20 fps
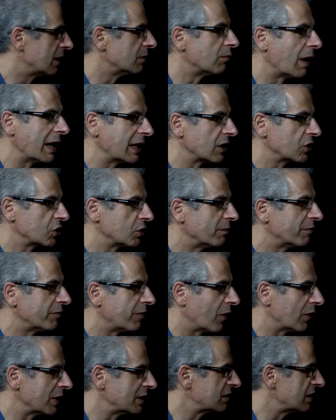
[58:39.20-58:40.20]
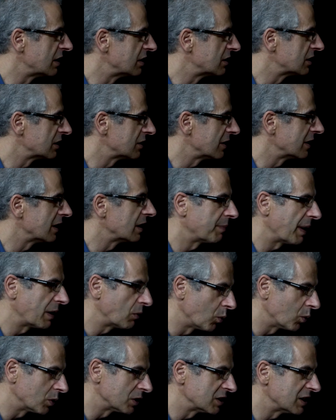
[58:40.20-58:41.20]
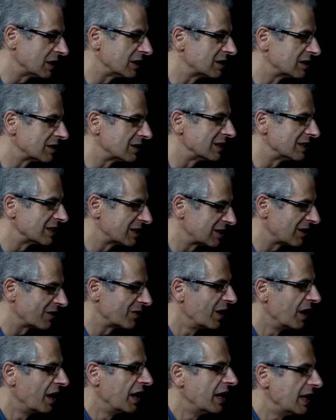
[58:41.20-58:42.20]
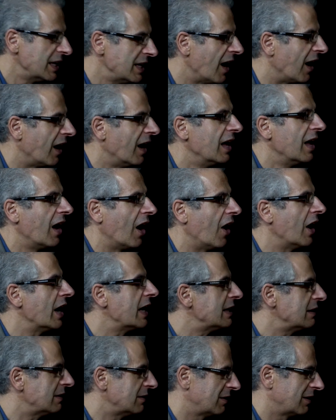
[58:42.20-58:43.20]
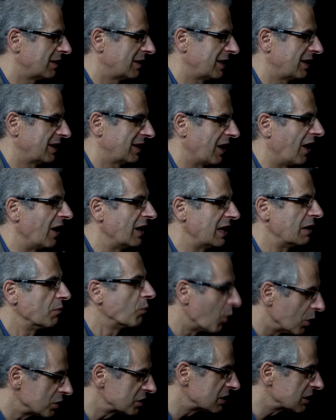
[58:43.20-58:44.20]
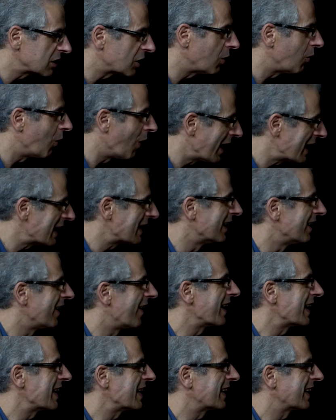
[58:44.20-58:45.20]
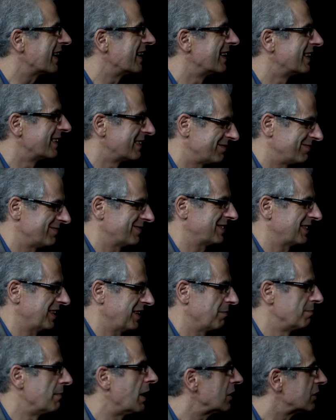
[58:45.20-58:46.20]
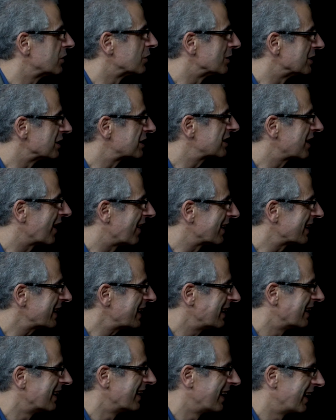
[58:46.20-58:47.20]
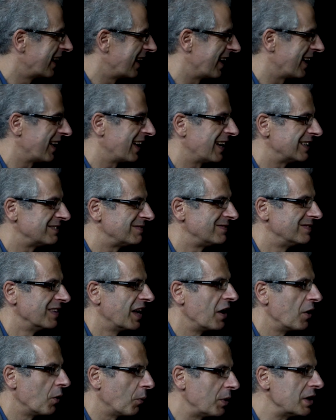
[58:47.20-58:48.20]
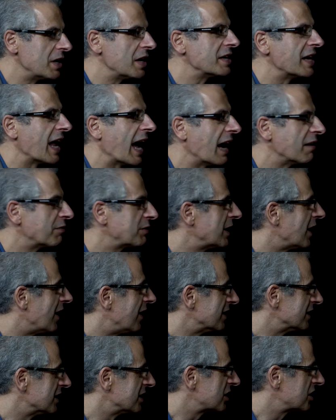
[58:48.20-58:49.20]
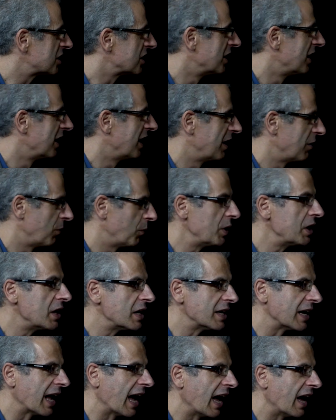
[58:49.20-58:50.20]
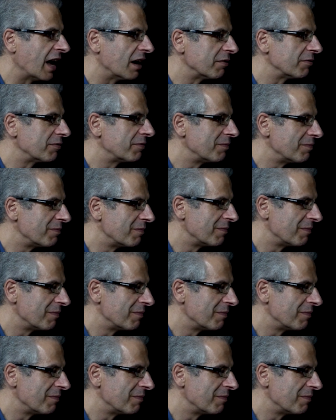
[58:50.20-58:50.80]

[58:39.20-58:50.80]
the Rendlesham Forest incident, the Bentwaters incident. So yeah, it wasn't quite like Mulder and Scully. We didn't have guns, we didn't have